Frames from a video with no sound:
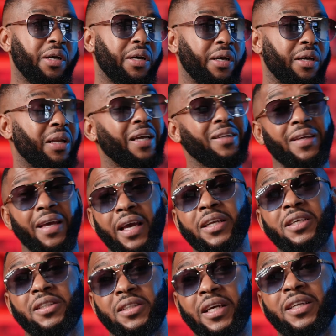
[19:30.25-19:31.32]
like the
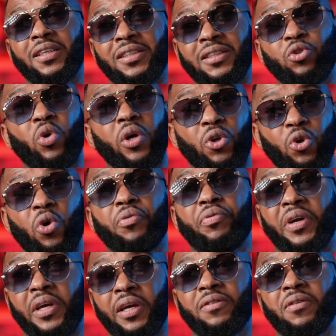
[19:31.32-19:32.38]
Hennessy, Hennessy. So I know
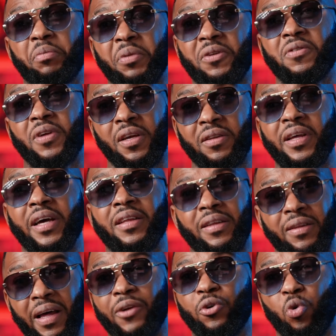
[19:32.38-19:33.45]
if I hear somebody saying that,
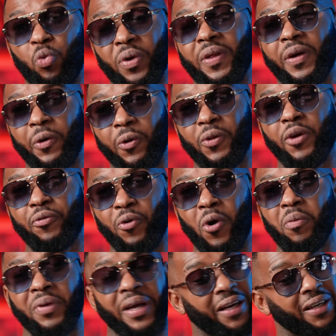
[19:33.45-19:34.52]
I know where they heard that from.
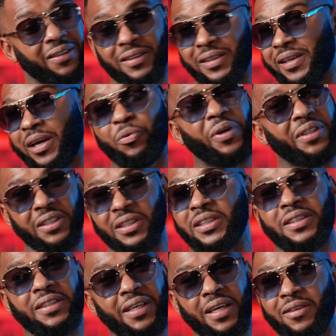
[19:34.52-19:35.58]
Like I said, that
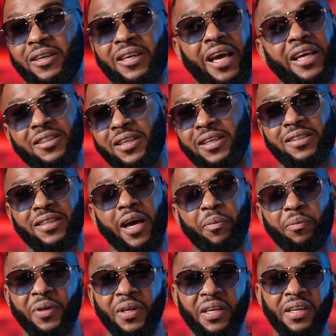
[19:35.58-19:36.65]
residency at the gas that
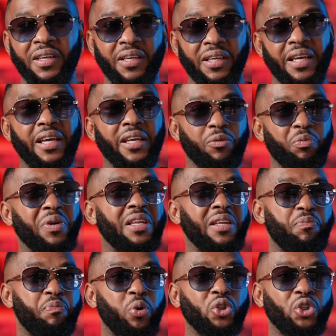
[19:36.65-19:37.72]
time, it
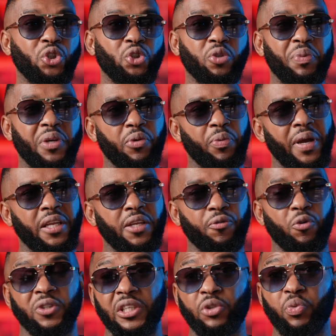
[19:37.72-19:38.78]
really pushed you to be creative
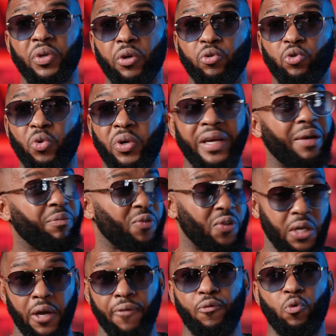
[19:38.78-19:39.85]
because that's when I was doing
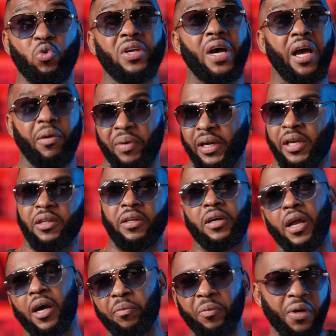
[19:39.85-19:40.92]
MCing full time, like in the
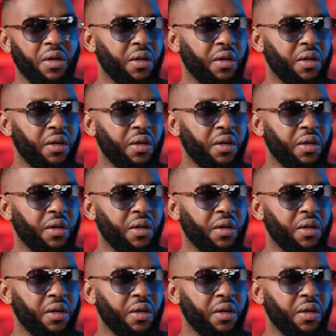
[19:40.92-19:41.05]
club.